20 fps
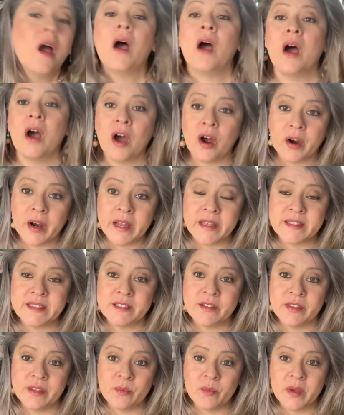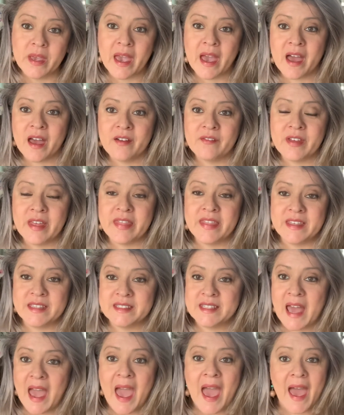All right, so then we have this
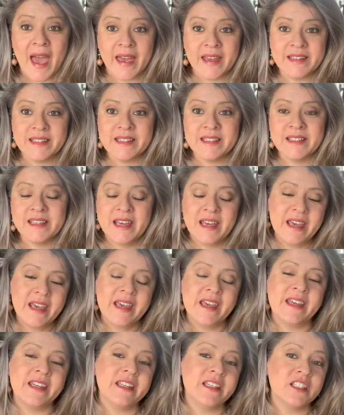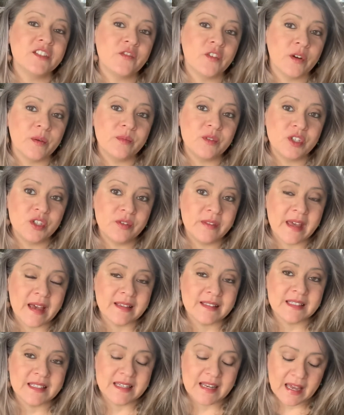hat. It is from
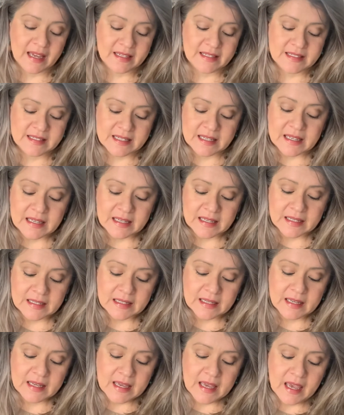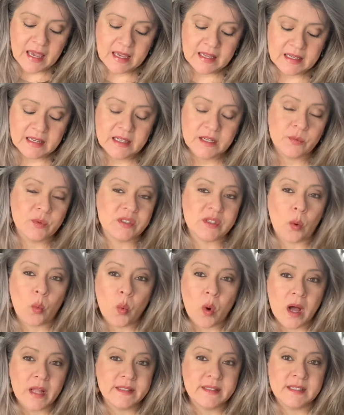2019 and it was a
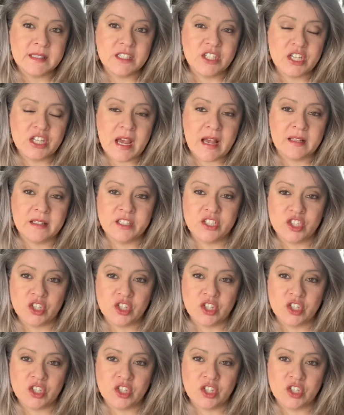Watson Challenge